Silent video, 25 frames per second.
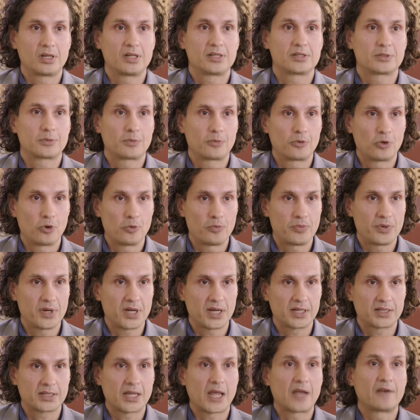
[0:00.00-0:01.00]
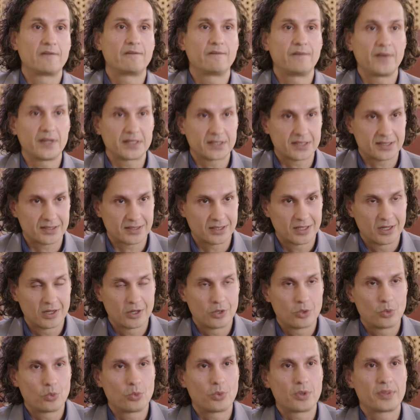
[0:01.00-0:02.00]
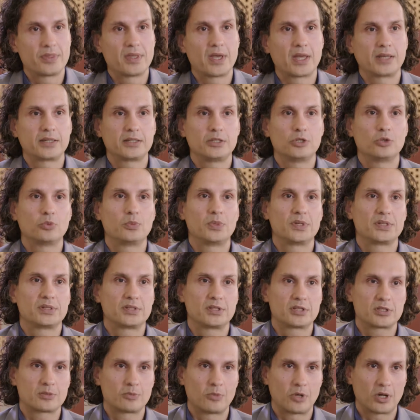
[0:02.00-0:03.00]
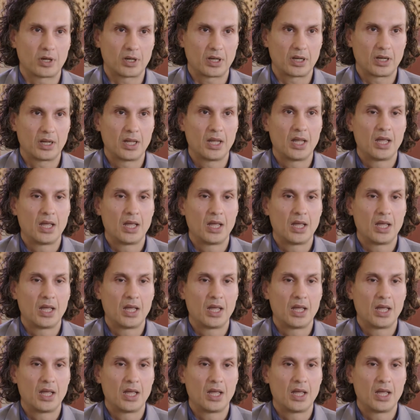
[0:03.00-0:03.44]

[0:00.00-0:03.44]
is appropriate and fits with that new business model.